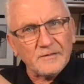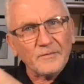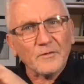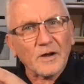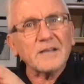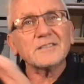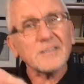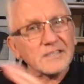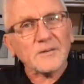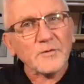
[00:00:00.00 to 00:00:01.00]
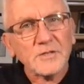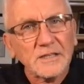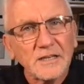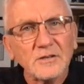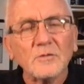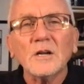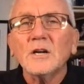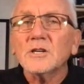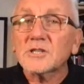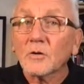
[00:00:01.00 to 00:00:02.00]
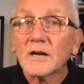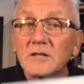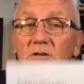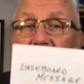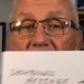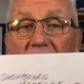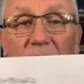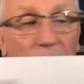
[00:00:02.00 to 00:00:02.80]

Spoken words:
right? So that's the first thing they do. So in your staffing